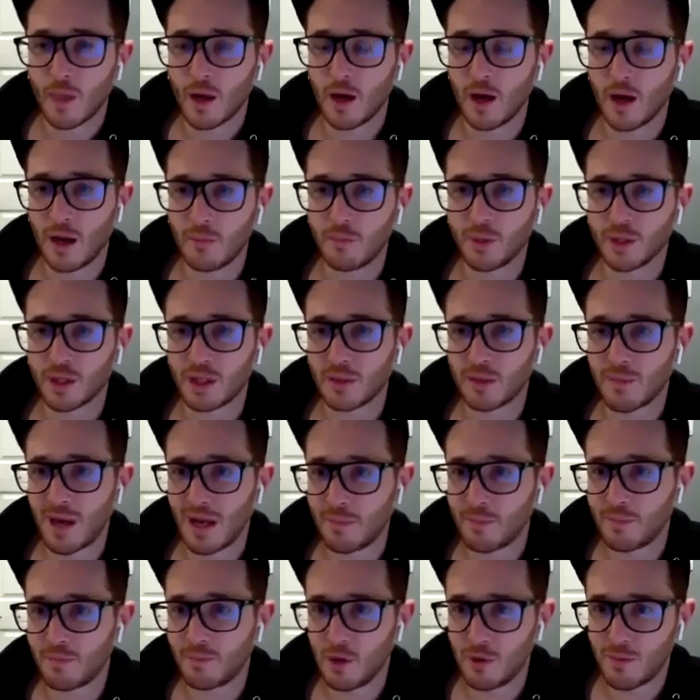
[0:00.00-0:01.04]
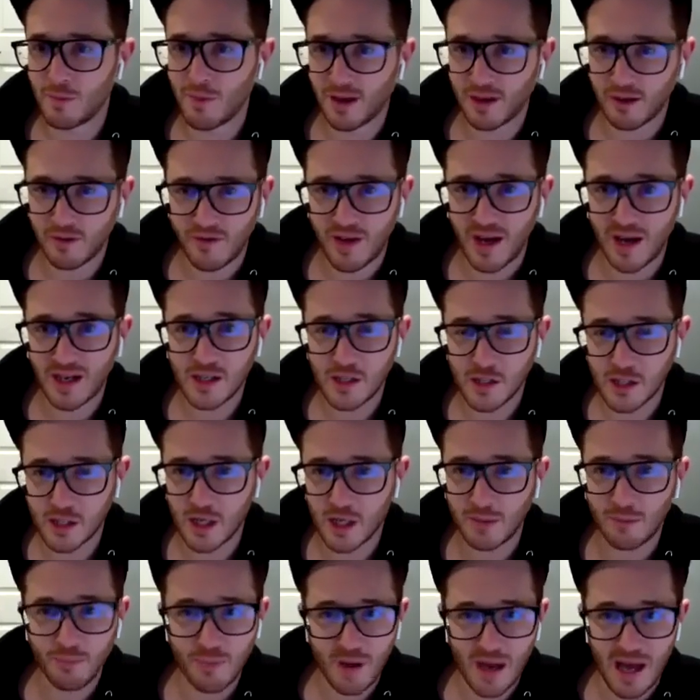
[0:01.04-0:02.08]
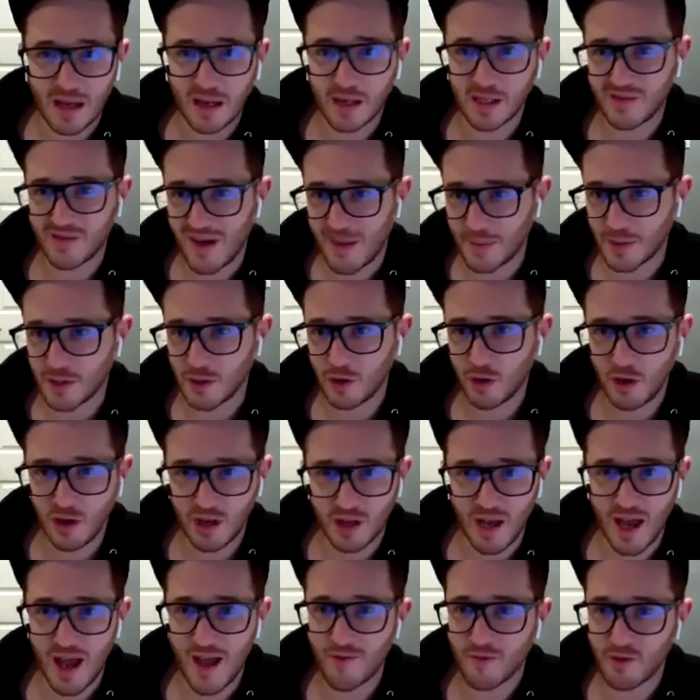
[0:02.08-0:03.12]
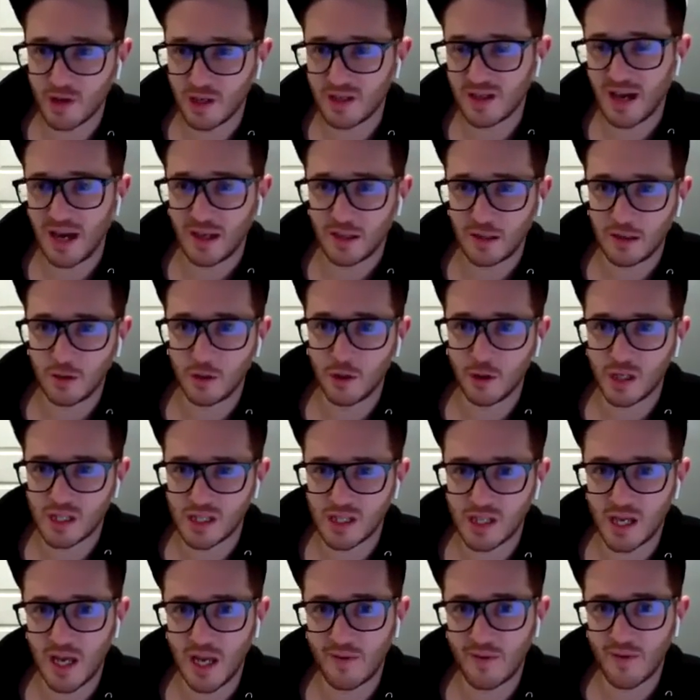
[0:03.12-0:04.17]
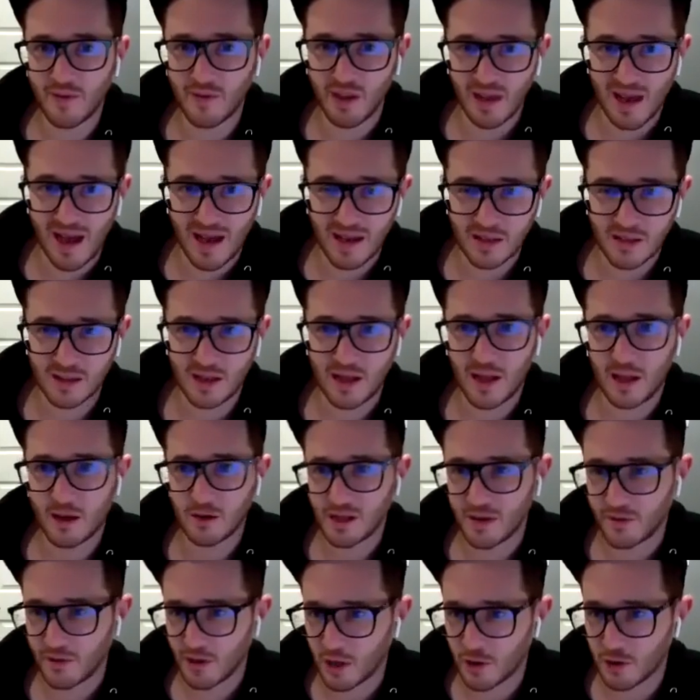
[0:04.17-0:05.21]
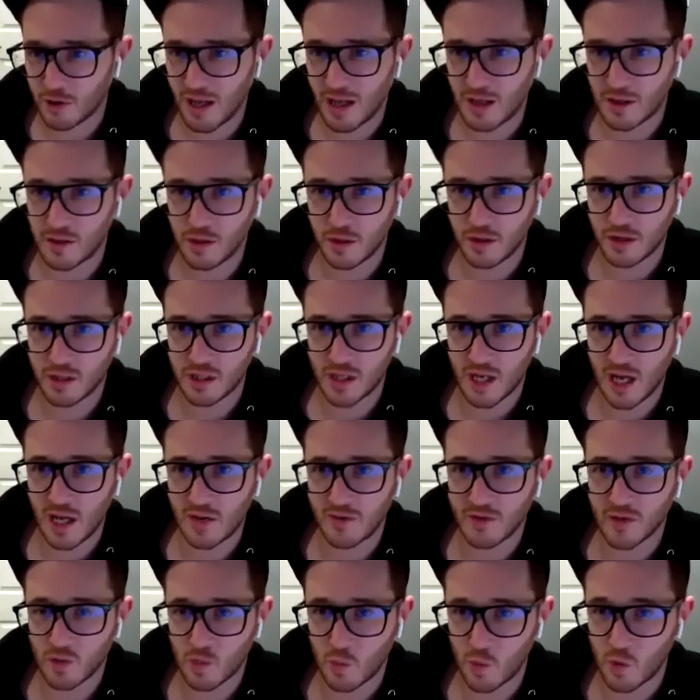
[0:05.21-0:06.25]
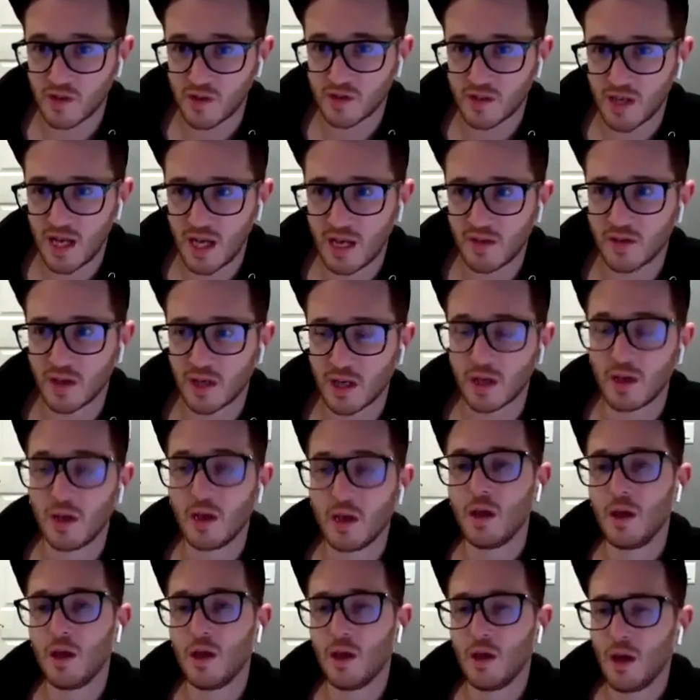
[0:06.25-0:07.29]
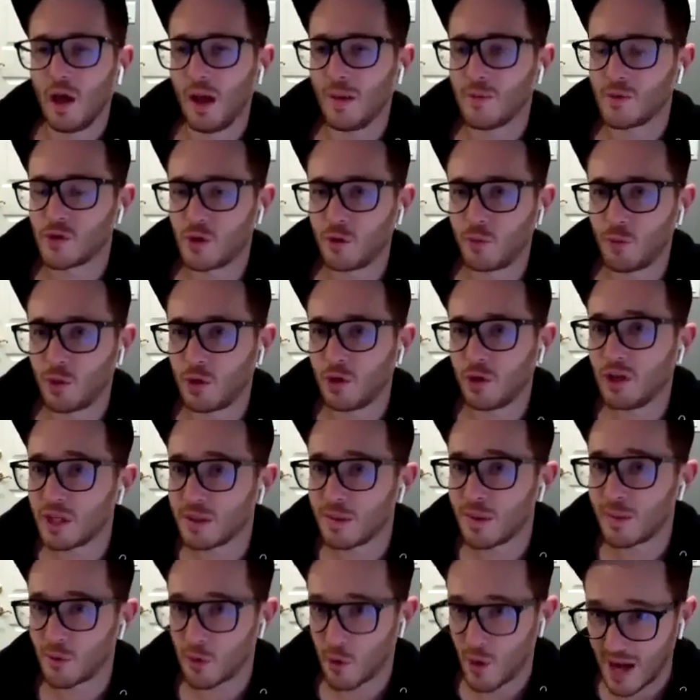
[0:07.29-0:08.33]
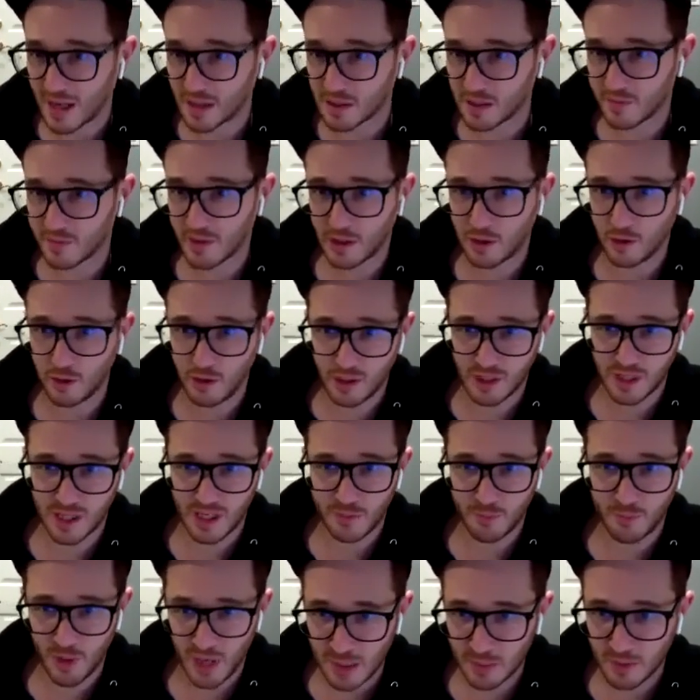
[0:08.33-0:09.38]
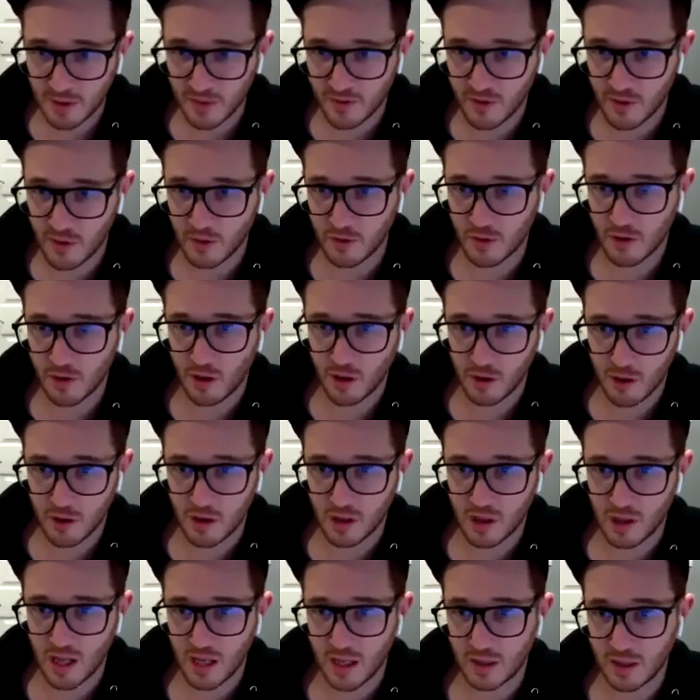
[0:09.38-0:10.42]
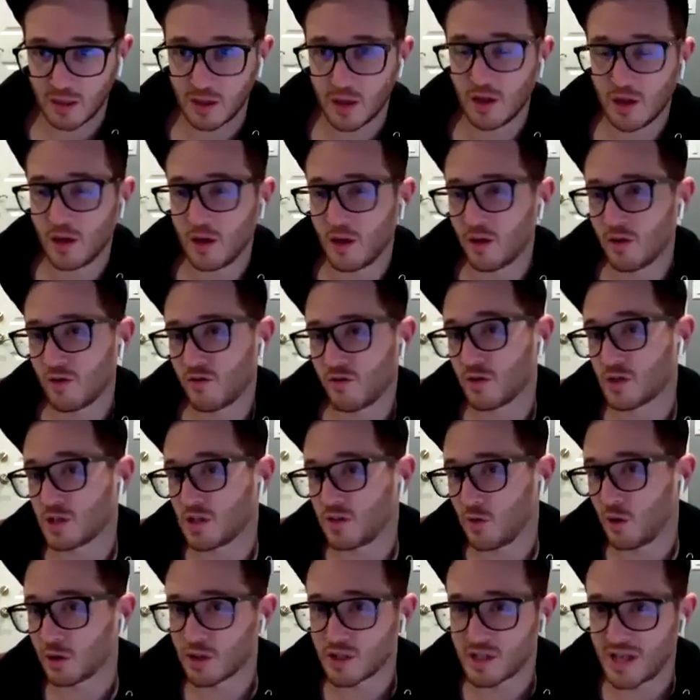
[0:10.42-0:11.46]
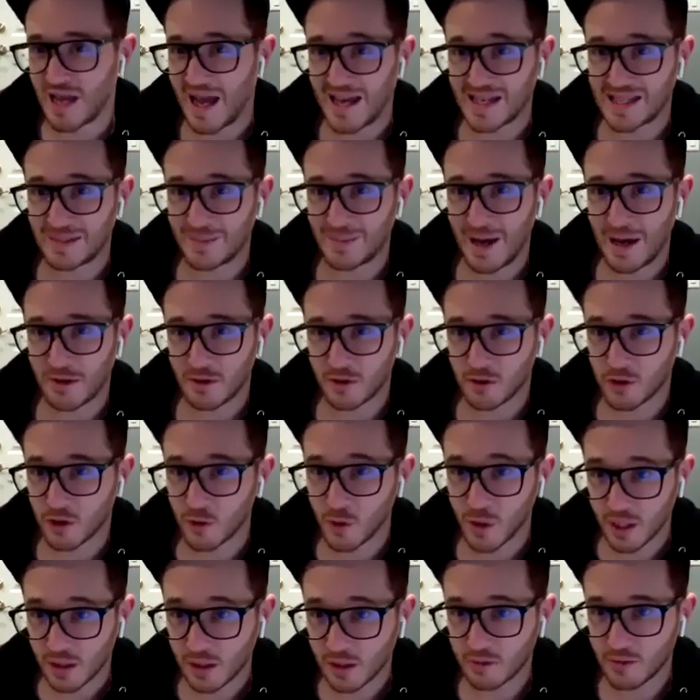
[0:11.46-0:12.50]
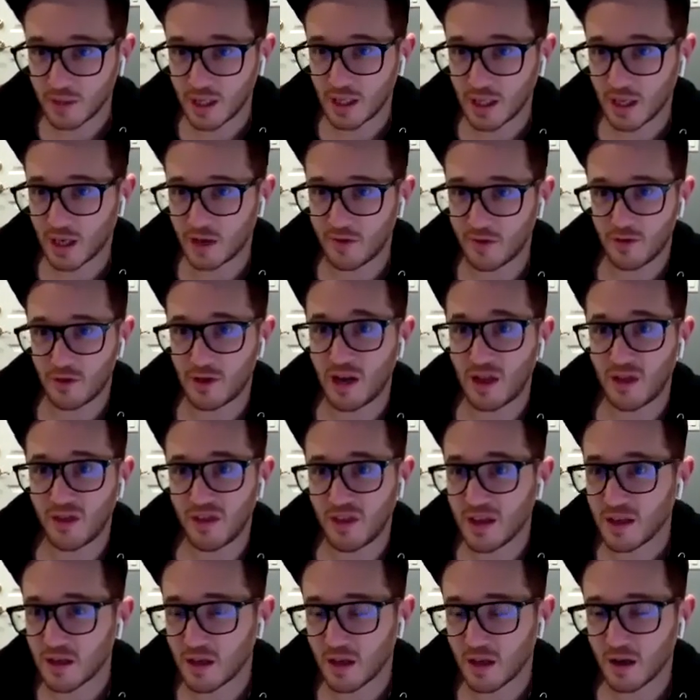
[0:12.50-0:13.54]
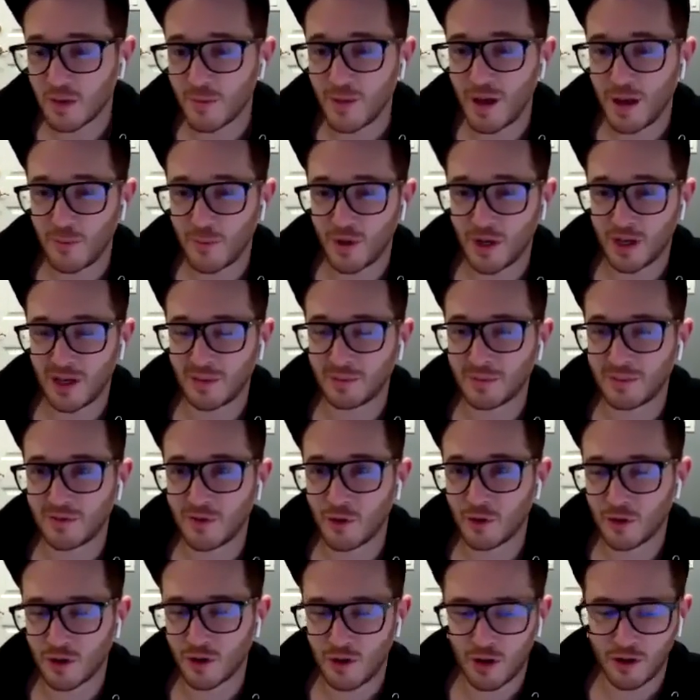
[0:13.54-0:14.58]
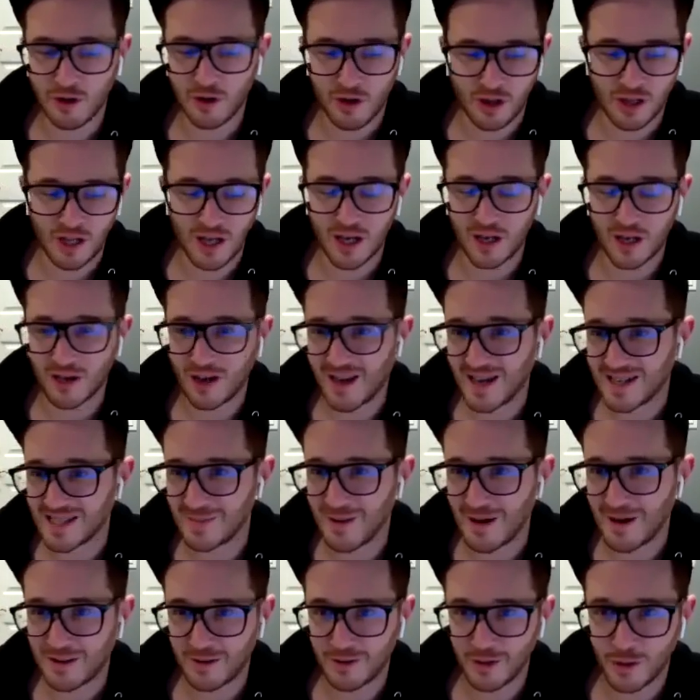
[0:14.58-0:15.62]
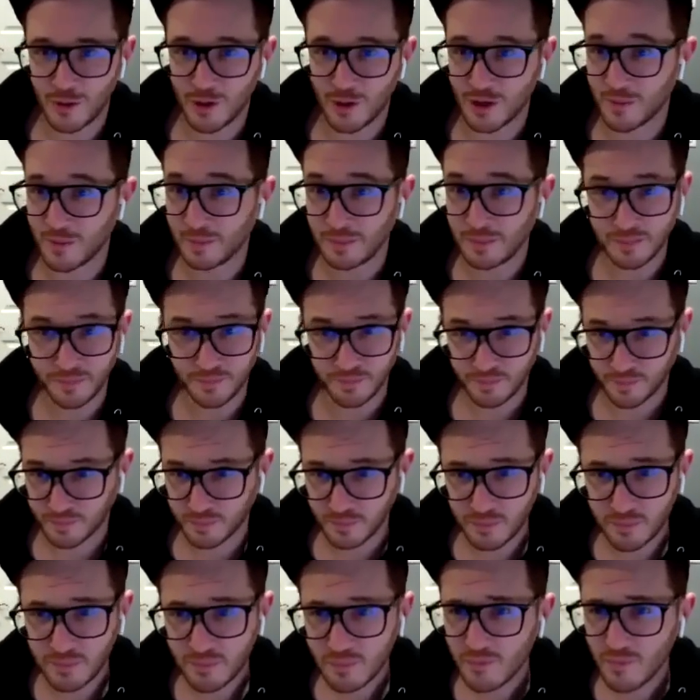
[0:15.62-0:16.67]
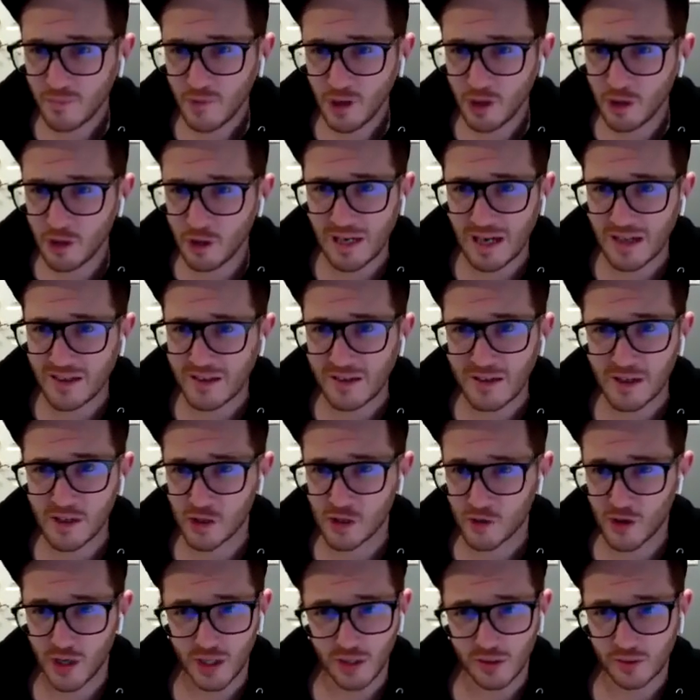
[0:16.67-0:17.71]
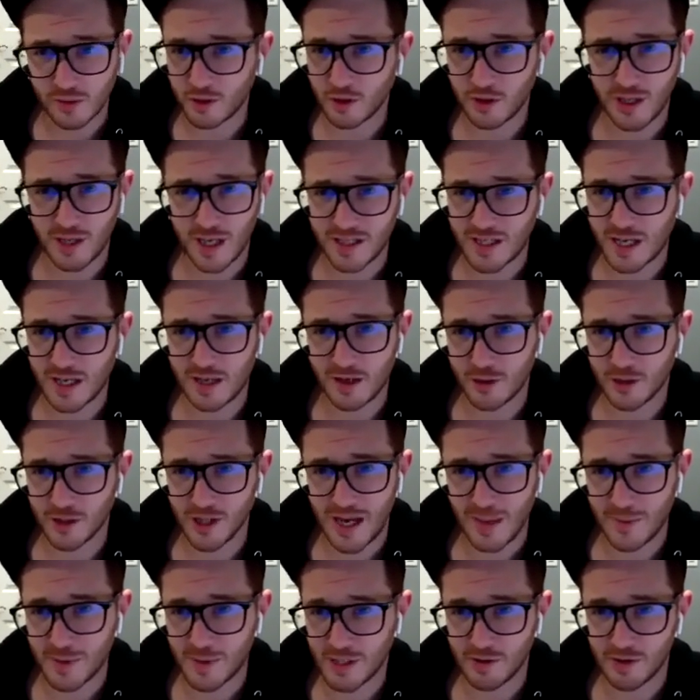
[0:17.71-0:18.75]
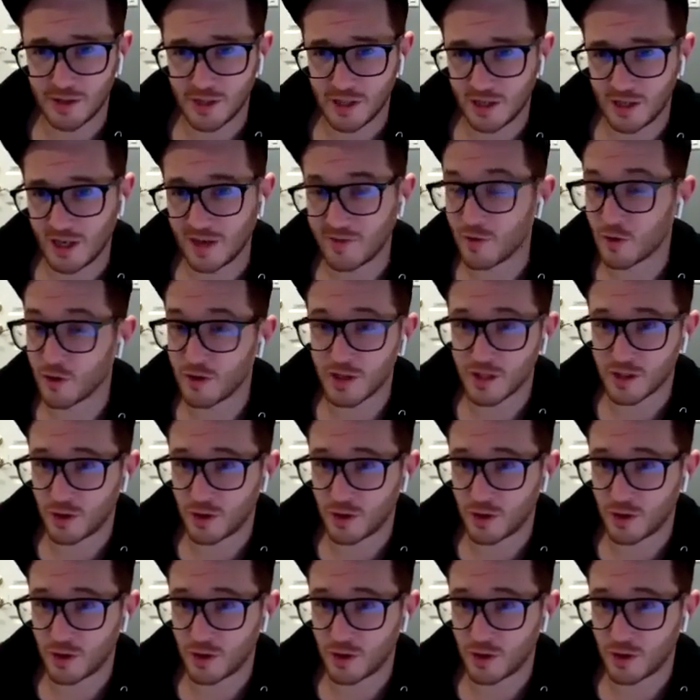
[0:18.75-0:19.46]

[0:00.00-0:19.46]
But you might find some pockets of opportunity. Every dollar you could save, every $1,000, every $100 you could save is worth saving. So you need to be proactive. Like you need to pick up the phone, call your client. First of all, just to ask them how they're doing, right? Like if you're not thinking about picking up the phone to call your client and ask them how they're doing, you're not thinking straight, or you're not taking your job seriously enough, or